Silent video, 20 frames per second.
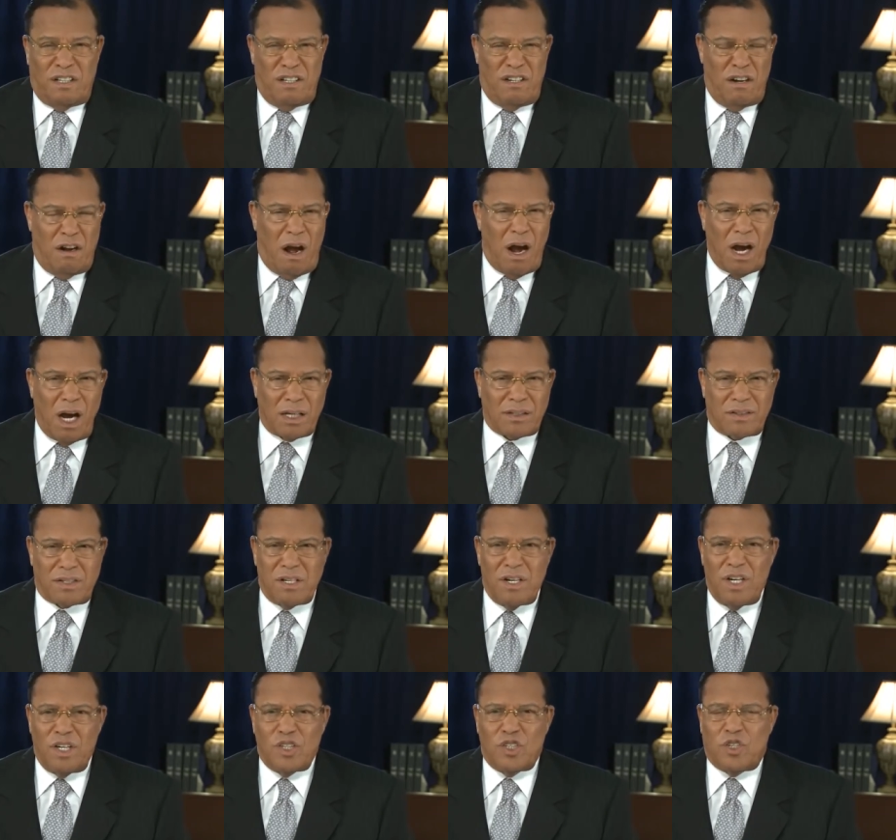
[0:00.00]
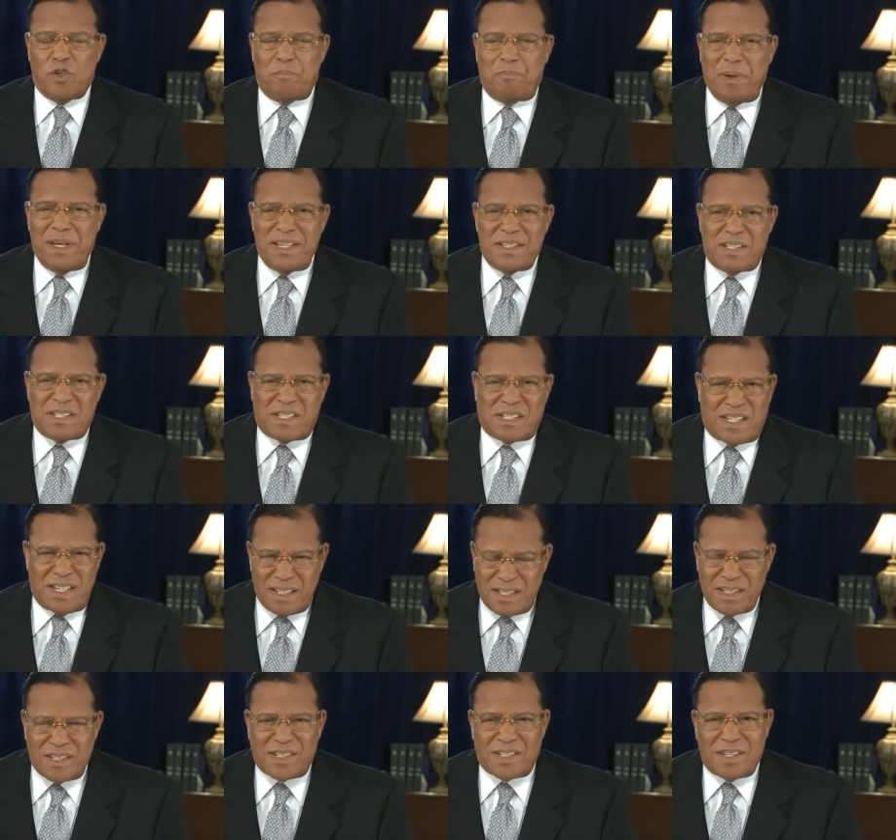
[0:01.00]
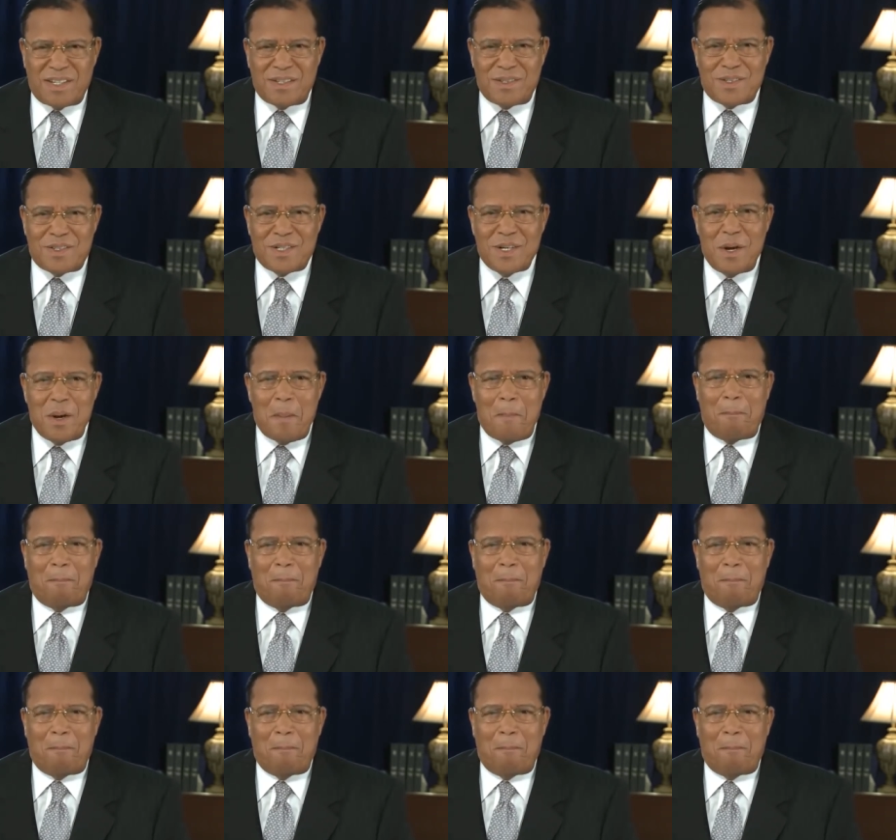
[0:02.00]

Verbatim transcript: not to be citizens,